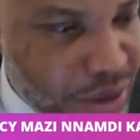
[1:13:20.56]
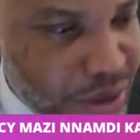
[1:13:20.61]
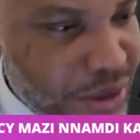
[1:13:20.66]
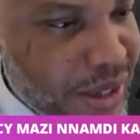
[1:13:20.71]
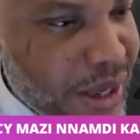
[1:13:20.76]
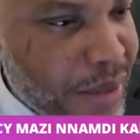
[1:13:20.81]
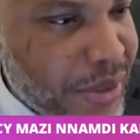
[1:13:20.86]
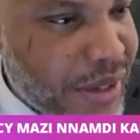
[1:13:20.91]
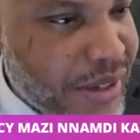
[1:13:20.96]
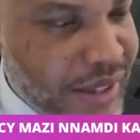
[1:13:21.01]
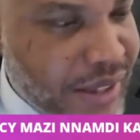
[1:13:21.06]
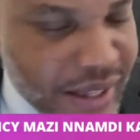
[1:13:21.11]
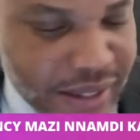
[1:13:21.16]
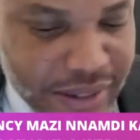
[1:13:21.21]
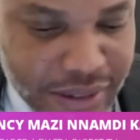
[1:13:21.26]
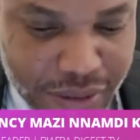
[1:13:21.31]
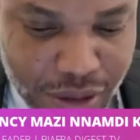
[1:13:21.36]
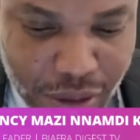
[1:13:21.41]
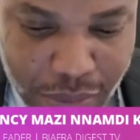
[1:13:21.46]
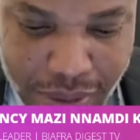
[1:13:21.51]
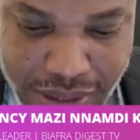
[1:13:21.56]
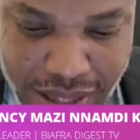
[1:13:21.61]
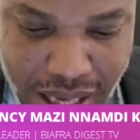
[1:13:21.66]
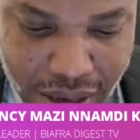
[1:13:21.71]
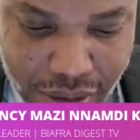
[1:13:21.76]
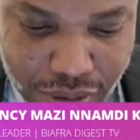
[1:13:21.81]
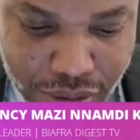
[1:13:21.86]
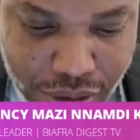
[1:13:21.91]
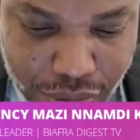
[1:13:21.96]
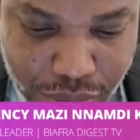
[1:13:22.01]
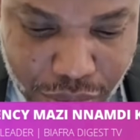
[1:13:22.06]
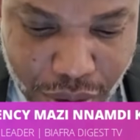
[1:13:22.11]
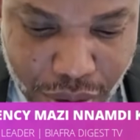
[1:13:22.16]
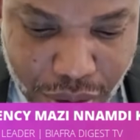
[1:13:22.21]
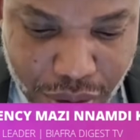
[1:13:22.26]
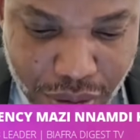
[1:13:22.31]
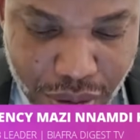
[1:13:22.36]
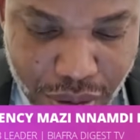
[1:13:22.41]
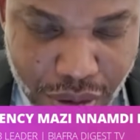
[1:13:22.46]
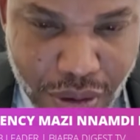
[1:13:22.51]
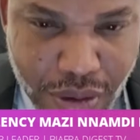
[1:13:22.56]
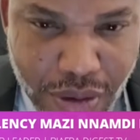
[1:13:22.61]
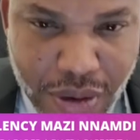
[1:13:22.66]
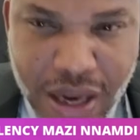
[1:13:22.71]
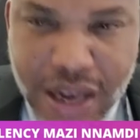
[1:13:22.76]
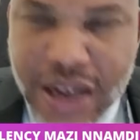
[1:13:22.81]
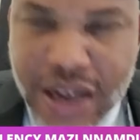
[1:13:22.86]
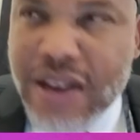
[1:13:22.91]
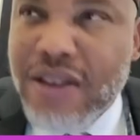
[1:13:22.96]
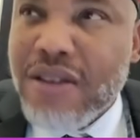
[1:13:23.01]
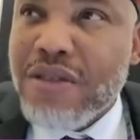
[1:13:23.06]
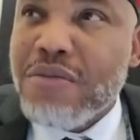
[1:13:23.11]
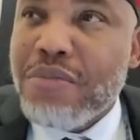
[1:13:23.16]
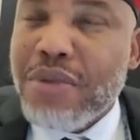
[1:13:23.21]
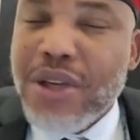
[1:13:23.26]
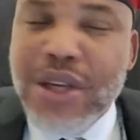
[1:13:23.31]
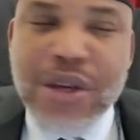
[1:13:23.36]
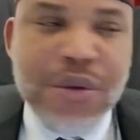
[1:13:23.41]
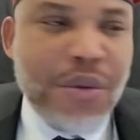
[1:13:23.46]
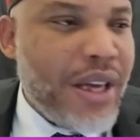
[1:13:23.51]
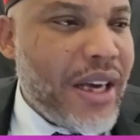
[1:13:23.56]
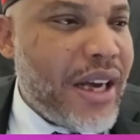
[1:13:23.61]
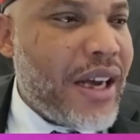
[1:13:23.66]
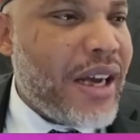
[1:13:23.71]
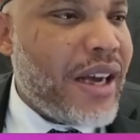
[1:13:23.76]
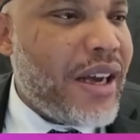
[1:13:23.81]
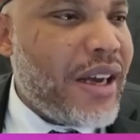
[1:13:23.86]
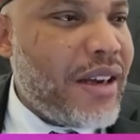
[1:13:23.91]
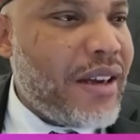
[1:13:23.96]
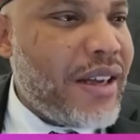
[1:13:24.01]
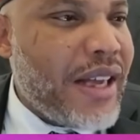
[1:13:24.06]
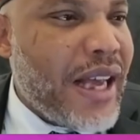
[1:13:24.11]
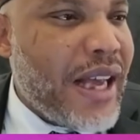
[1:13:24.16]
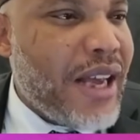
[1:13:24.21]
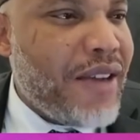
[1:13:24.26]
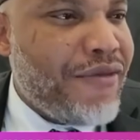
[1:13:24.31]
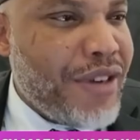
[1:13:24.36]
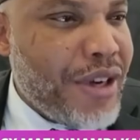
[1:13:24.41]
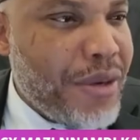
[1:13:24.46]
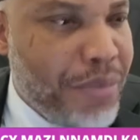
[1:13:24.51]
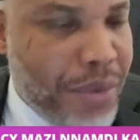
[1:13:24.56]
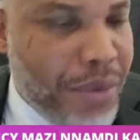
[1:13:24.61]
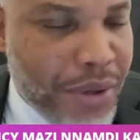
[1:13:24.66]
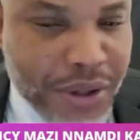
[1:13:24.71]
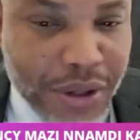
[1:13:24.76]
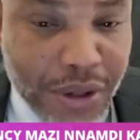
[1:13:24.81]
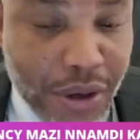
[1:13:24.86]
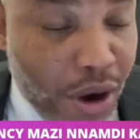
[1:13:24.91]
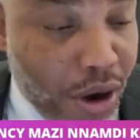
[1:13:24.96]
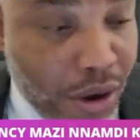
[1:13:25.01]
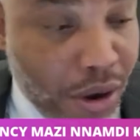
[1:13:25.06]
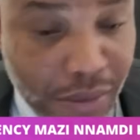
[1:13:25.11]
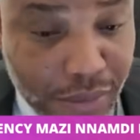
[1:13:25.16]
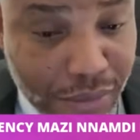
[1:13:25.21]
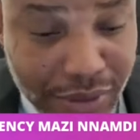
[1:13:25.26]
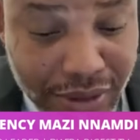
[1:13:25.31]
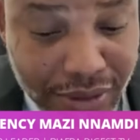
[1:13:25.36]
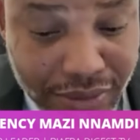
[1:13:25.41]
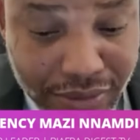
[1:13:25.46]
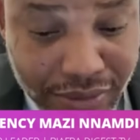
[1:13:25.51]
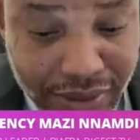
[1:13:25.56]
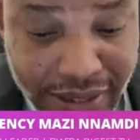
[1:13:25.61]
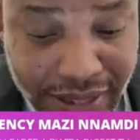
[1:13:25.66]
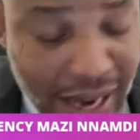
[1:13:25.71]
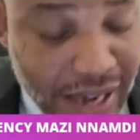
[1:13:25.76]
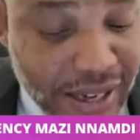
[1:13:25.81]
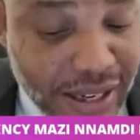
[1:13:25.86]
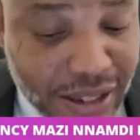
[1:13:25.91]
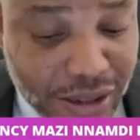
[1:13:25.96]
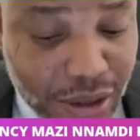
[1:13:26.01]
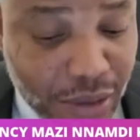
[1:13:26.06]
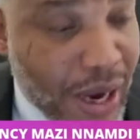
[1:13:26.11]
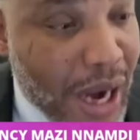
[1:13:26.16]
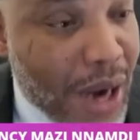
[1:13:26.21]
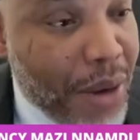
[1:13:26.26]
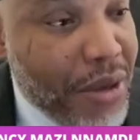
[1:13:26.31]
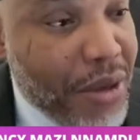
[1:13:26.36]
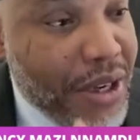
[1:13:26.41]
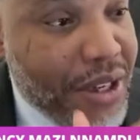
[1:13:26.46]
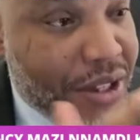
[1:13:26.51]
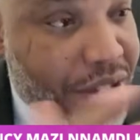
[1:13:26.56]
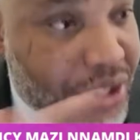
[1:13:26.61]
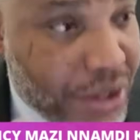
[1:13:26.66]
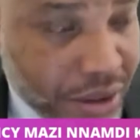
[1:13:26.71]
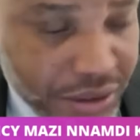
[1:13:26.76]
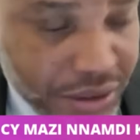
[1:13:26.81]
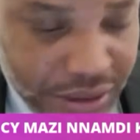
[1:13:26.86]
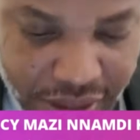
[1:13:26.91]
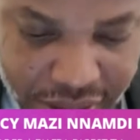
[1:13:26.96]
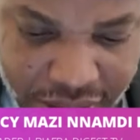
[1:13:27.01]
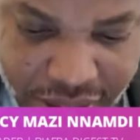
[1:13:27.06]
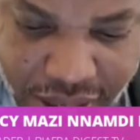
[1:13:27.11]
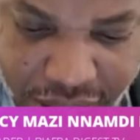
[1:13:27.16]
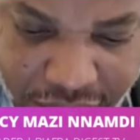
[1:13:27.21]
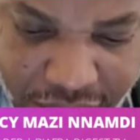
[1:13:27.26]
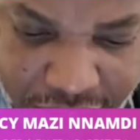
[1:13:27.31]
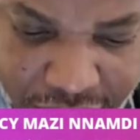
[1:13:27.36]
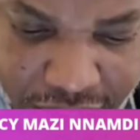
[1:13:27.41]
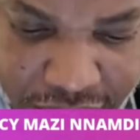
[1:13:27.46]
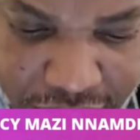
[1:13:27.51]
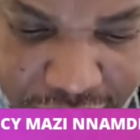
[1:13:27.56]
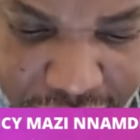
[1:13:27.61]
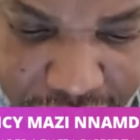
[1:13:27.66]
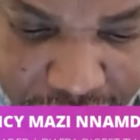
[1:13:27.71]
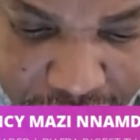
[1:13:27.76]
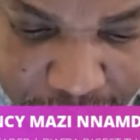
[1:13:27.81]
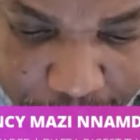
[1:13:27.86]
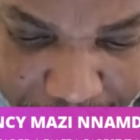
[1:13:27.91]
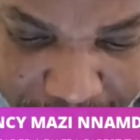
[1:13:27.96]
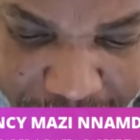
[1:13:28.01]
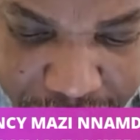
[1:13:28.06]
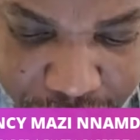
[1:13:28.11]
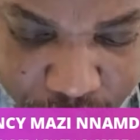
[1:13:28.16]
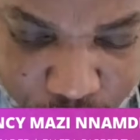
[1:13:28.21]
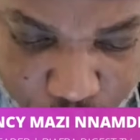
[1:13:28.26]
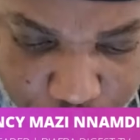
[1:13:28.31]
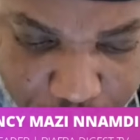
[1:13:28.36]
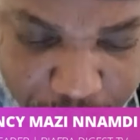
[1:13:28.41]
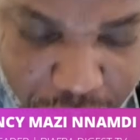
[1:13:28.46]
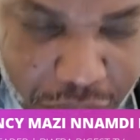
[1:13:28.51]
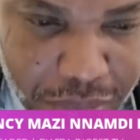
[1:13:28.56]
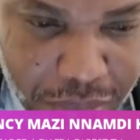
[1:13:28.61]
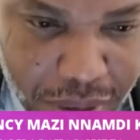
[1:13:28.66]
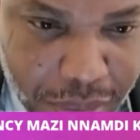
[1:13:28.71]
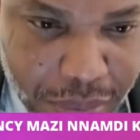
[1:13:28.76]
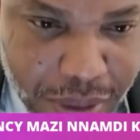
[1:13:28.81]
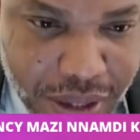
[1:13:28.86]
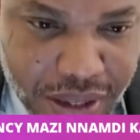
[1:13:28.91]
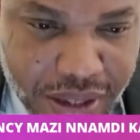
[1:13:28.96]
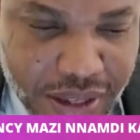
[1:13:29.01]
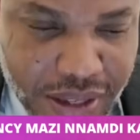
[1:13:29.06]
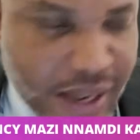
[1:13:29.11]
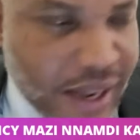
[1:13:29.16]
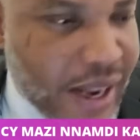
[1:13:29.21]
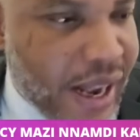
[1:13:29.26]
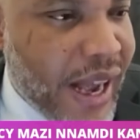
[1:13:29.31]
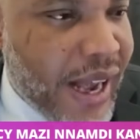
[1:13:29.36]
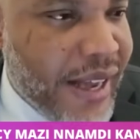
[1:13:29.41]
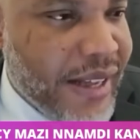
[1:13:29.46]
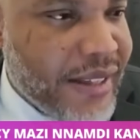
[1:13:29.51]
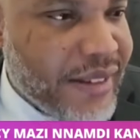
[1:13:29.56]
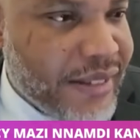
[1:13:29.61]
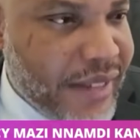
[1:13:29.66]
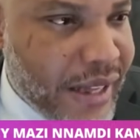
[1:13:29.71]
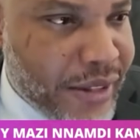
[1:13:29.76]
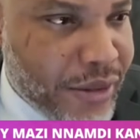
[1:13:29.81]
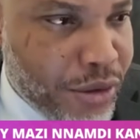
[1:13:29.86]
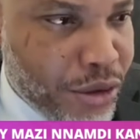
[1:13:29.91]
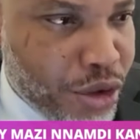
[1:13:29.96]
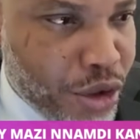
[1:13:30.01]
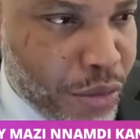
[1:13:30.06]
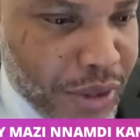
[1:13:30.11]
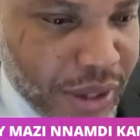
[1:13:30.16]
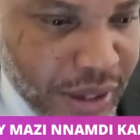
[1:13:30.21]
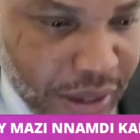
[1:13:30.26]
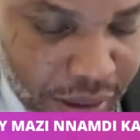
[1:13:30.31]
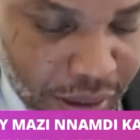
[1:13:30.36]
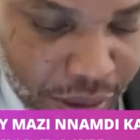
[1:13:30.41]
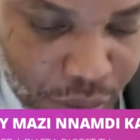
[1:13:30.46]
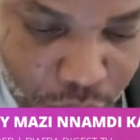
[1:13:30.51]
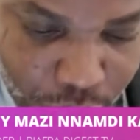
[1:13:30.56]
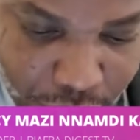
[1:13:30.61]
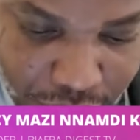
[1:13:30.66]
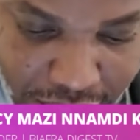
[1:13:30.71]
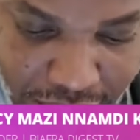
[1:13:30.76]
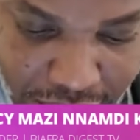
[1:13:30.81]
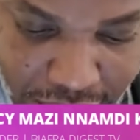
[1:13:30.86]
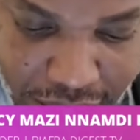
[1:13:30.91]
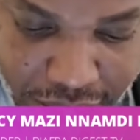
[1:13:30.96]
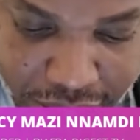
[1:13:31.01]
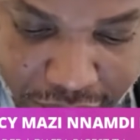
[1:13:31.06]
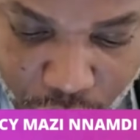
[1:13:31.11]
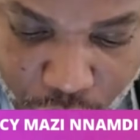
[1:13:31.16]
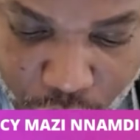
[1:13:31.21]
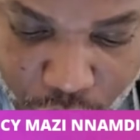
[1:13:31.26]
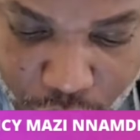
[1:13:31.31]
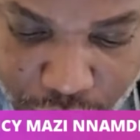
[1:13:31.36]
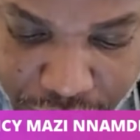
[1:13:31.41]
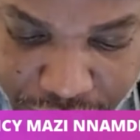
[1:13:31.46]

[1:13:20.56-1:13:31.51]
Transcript: decisions are being taken. No matter how small or how big we are, everybody, regardless of how idiotic the person's opinion may be, they are entitled to be heard. We are the